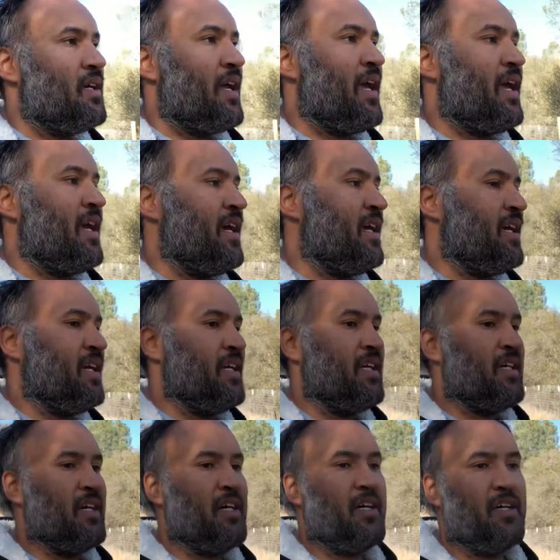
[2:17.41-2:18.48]

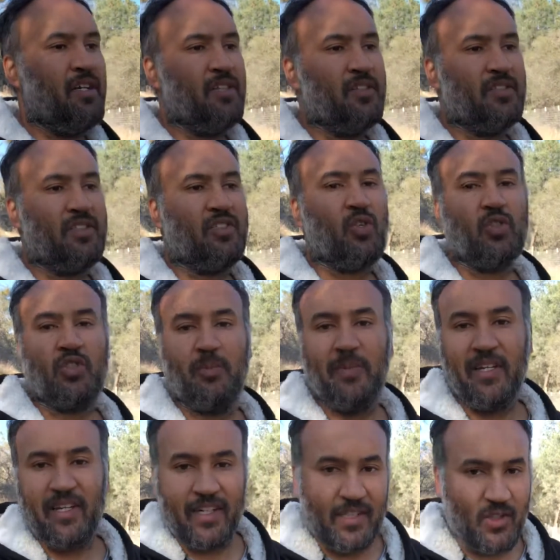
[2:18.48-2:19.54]
a social
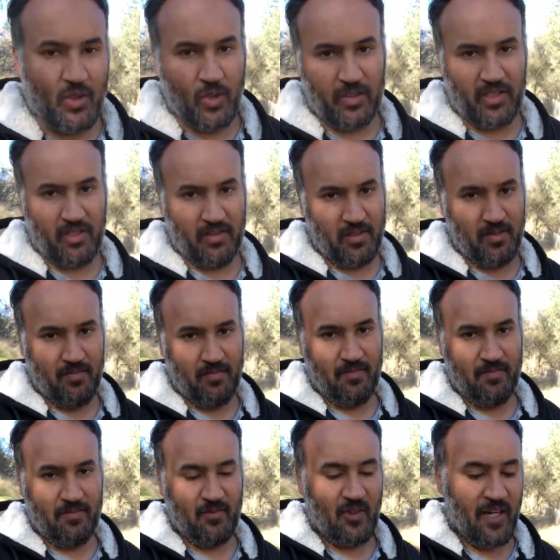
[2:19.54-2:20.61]
media consultant,
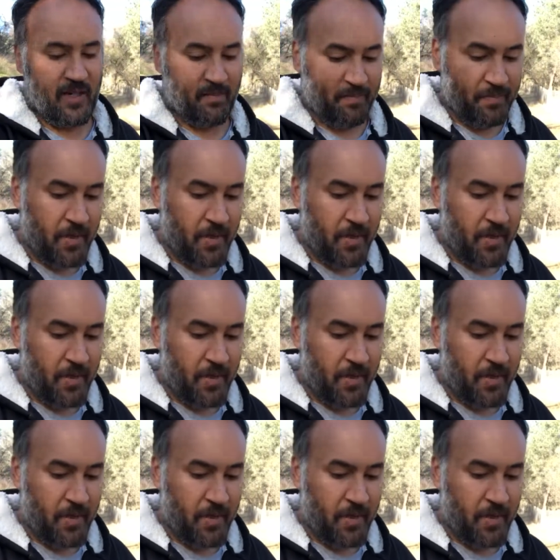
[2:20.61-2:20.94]
right?